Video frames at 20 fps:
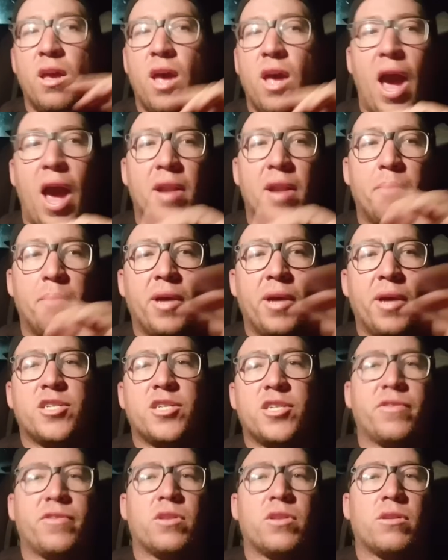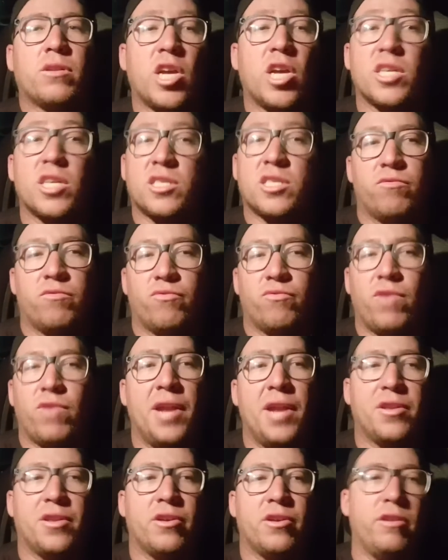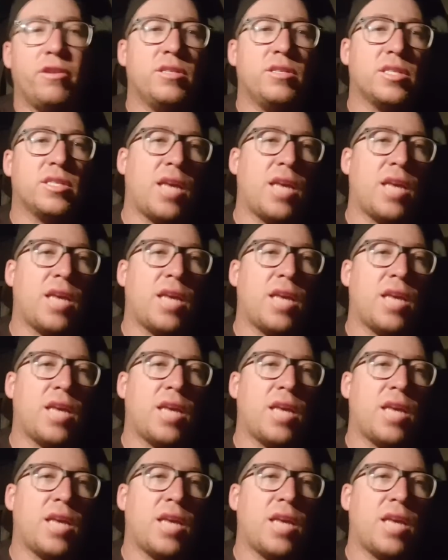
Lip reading: and a bunch of just rad dudes